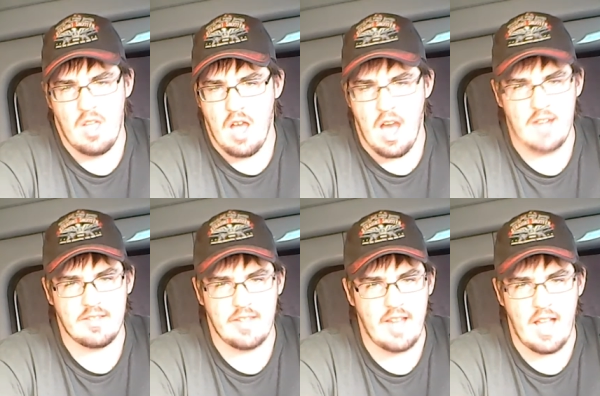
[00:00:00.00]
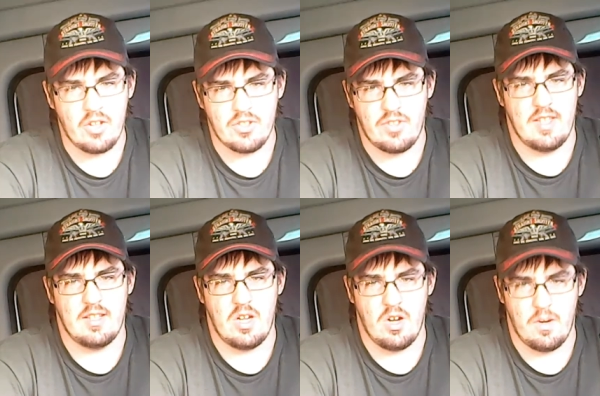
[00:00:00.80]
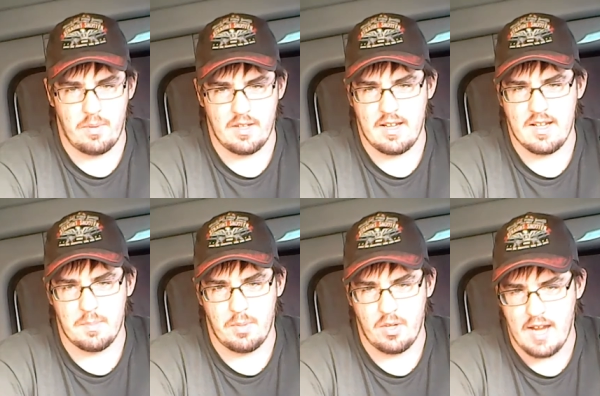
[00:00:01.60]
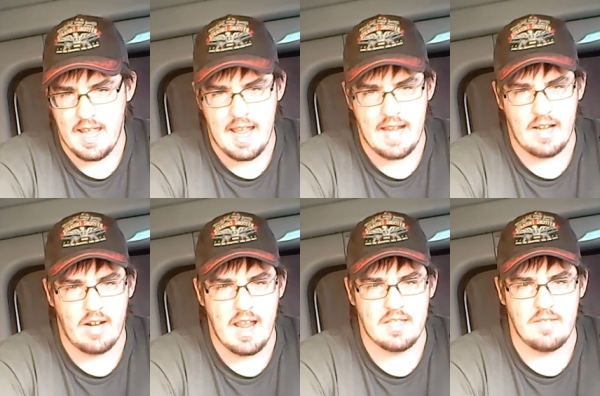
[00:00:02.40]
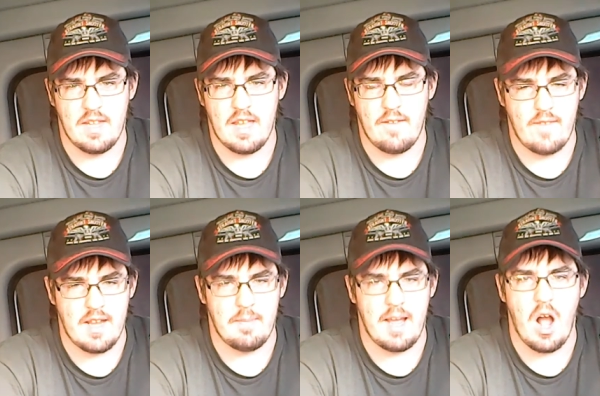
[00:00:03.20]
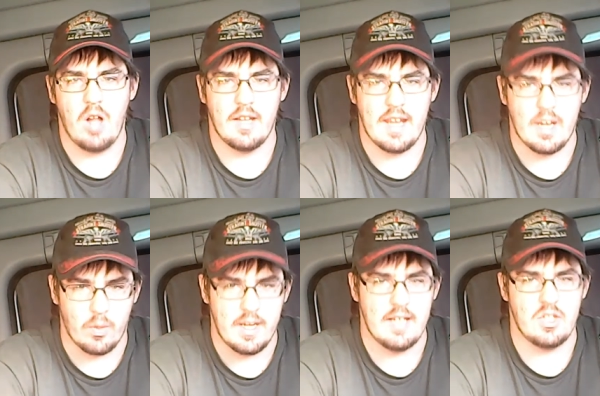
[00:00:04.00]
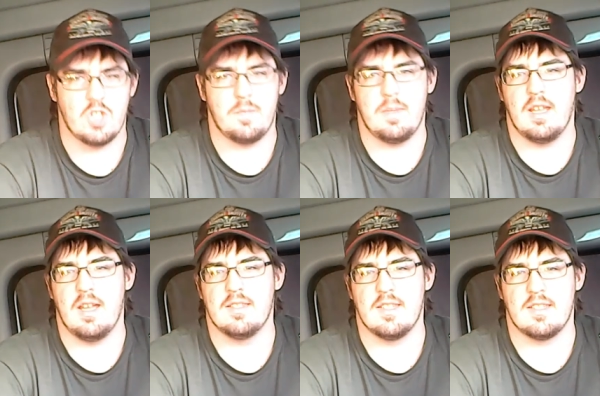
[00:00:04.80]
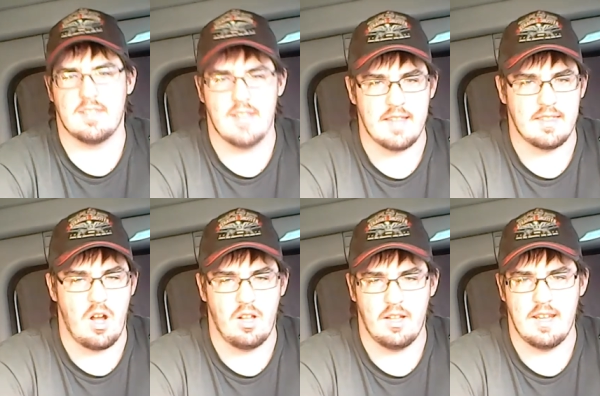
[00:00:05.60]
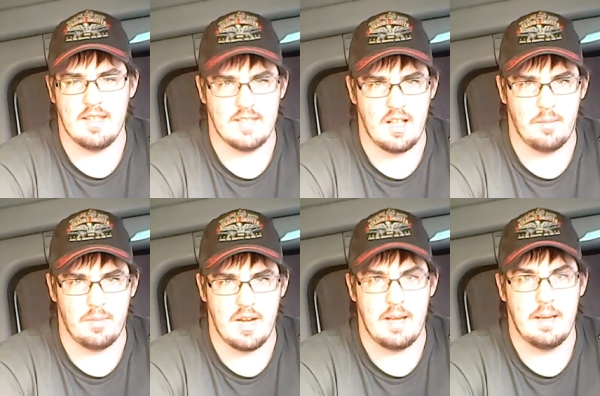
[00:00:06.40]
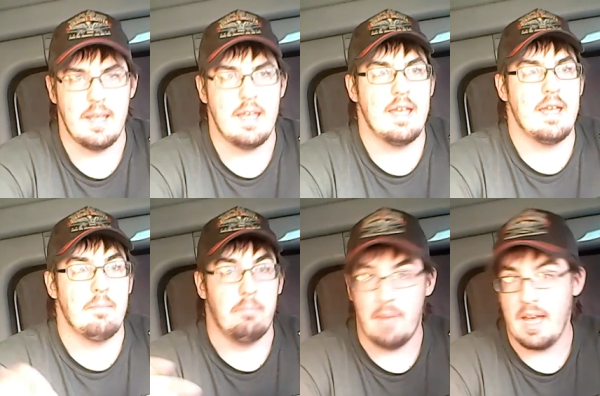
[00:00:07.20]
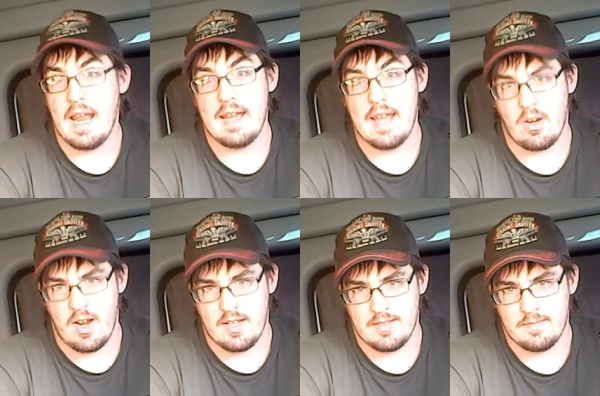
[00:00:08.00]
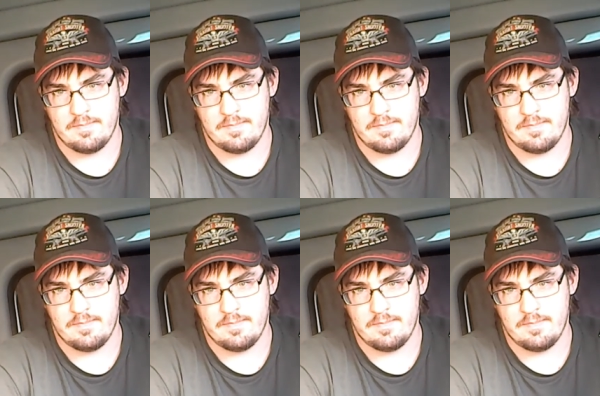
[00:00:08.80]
Honestly, I also think that you're a prick that needs to pull your head out of your ass if you get offended by a holiday greeting just because it's not the holiday you celebrate. But I digress.